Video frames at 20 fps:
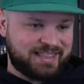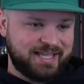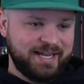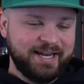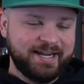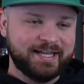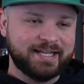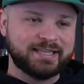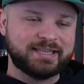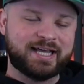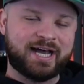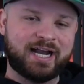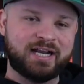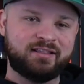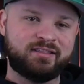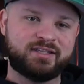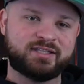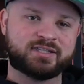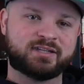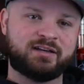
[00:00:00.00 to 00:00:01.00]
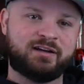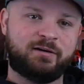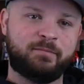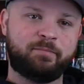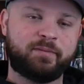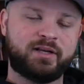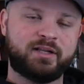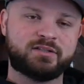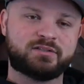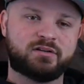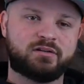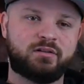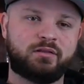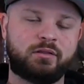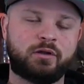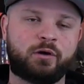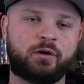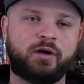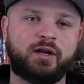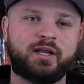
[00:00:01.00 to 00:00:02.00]
think a lot of these companies are
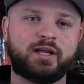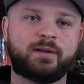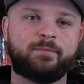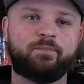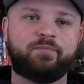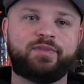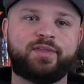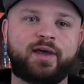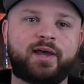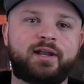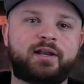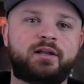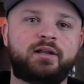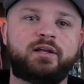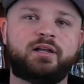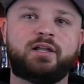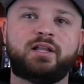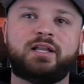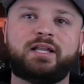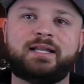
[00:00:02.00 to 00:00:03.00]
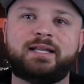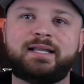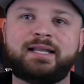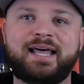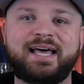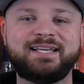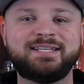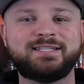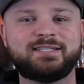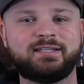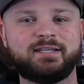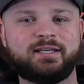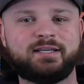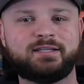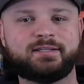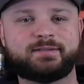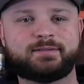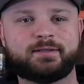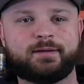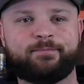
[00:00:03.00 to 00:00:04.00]
learning that less
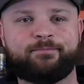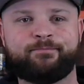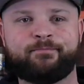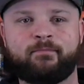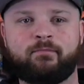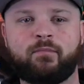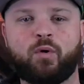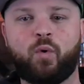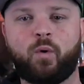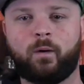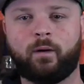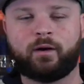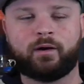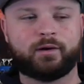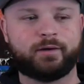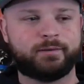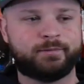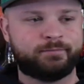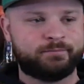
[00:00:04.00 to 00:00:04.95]
is more.